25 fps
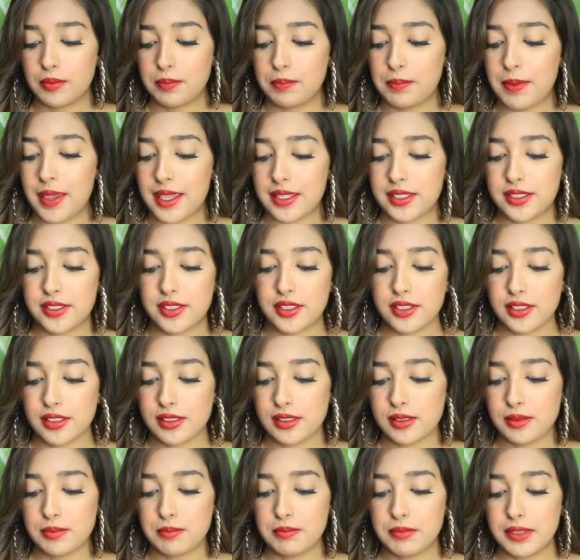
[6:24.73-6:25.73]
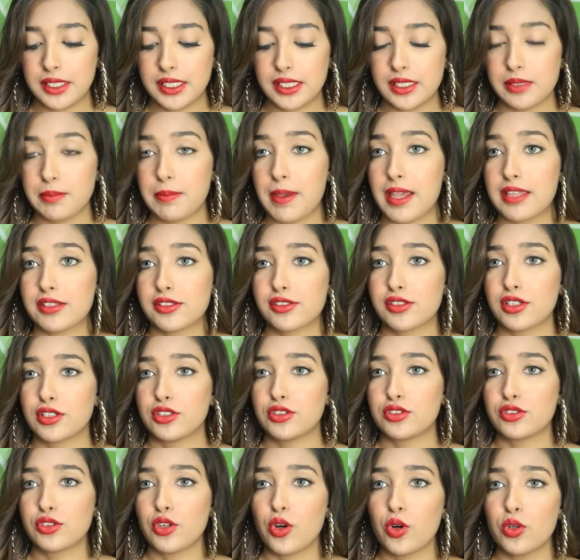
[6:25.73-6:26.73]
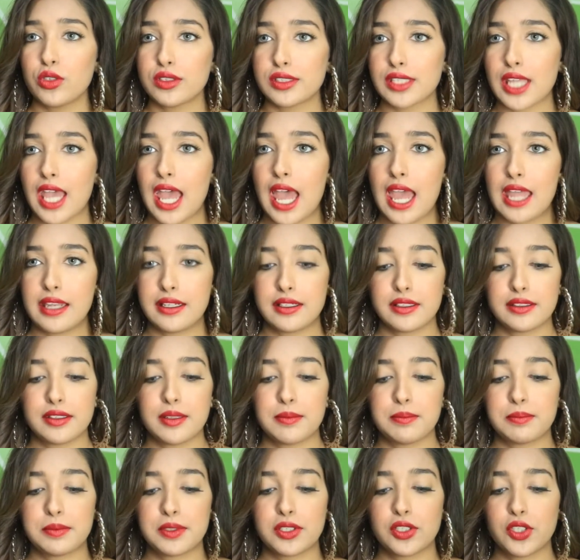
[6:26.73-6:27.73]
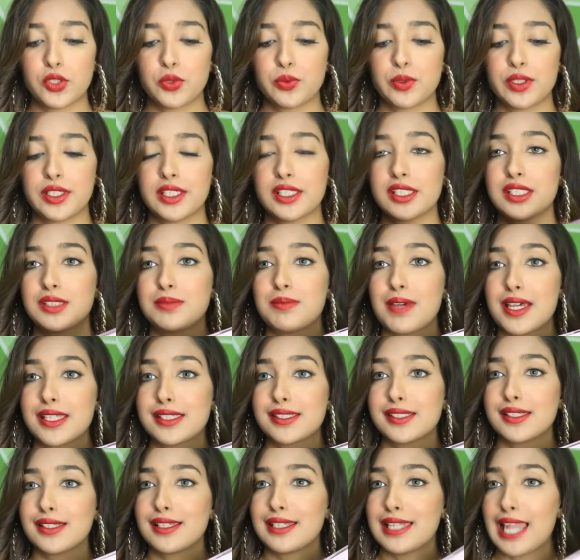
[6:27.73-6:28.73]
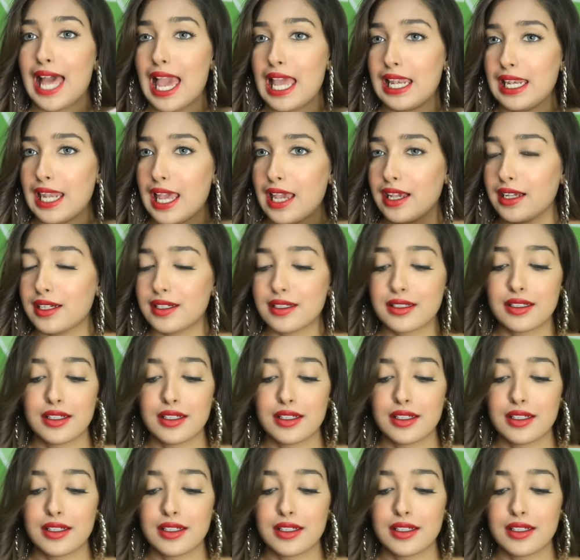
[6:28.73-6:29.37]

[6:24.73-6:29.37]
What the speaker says: pastel mint, pastel rose, and the third one is pastel lilac.